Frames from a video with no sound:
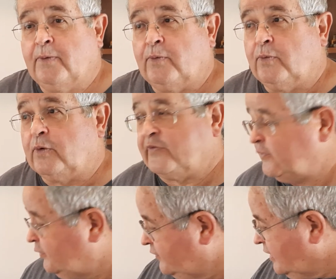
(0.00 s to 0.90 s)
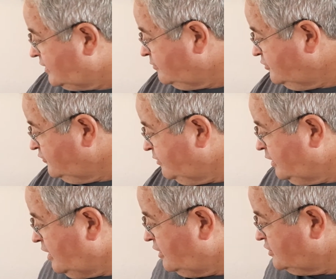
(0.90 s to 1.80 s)
We've got to move
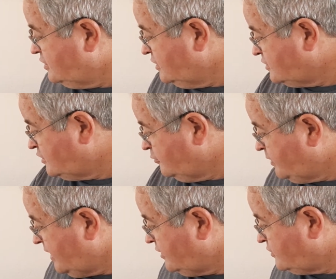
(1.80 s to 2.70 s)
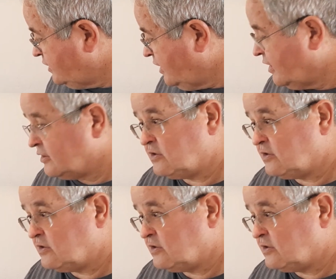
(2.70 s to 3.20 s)
beyond just the patriarchs